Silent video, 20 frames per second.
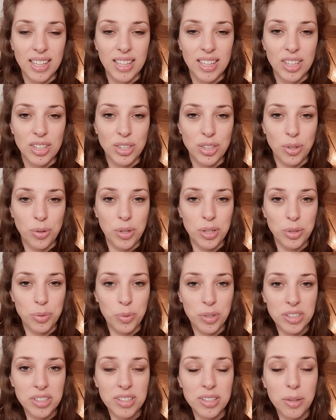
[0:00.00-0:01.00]
So this
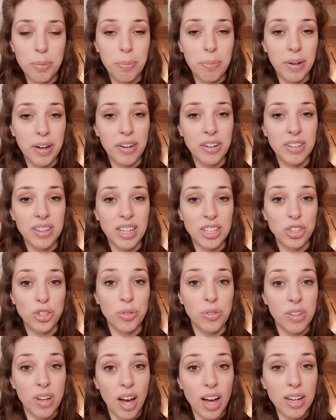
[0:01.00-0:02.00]
wasn't the parent that you
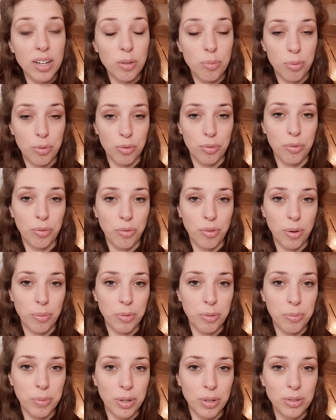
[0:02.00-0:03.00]
got approval from
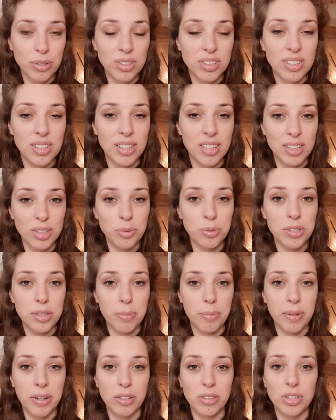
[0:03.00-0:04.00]
the most. This was the
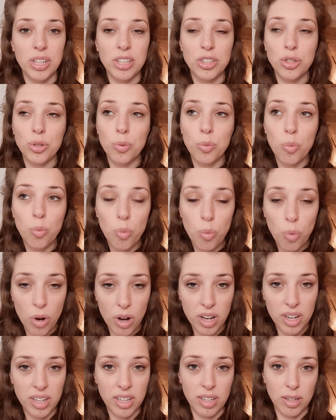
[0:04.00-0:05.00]
parent that you
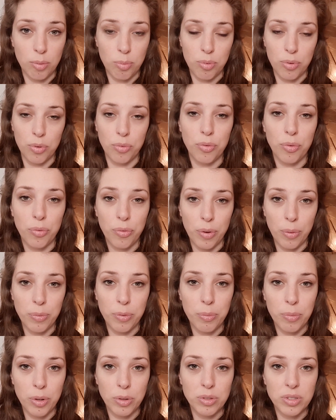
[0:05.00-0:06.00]
wanted approval from the
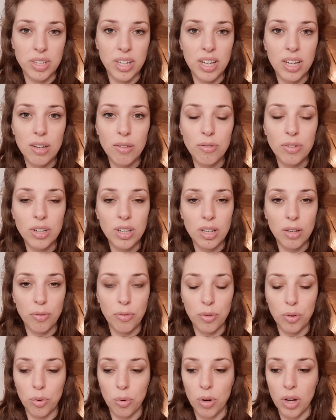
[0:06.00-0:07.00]
most. Even
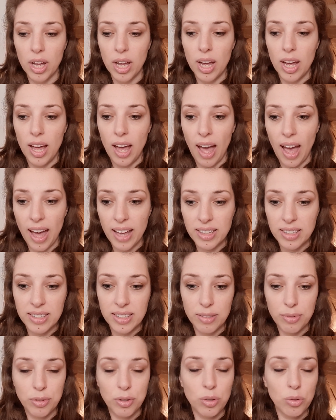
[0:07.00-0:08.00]
if you had a
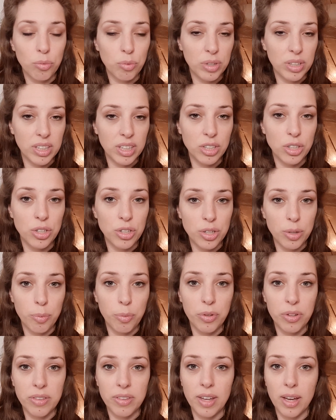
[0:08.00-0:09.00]
difficult relationship
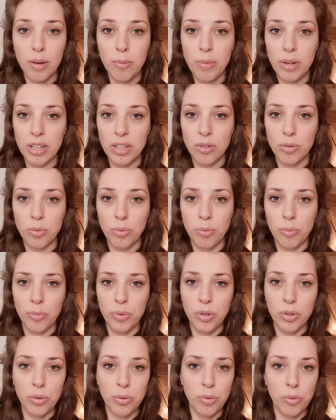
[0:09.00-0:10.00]
with them
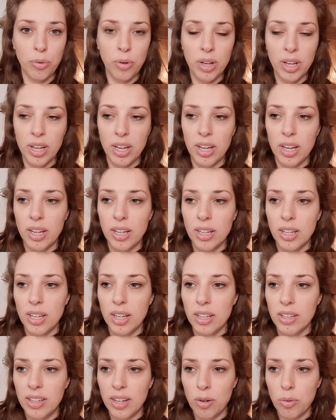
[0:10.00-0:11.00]
and
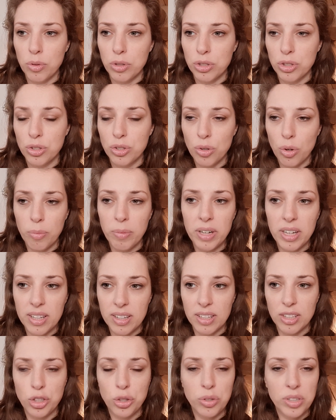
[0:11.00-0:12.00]
there were so many
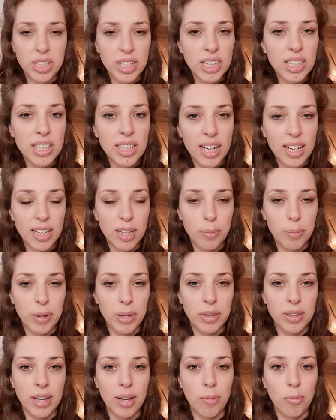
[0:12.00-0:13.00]
things you didn't like
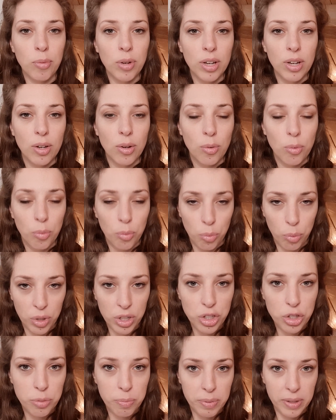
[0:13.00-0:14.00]
about them,
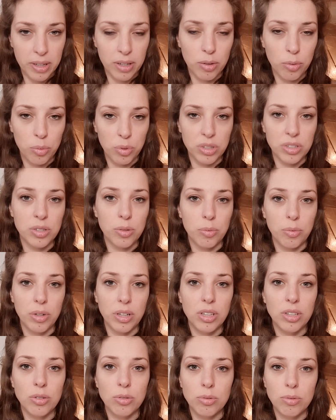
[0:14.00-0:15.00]
which parent was the
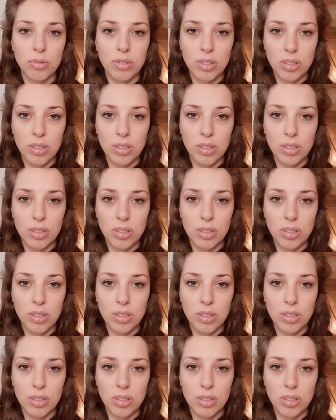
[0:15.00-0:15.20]
one you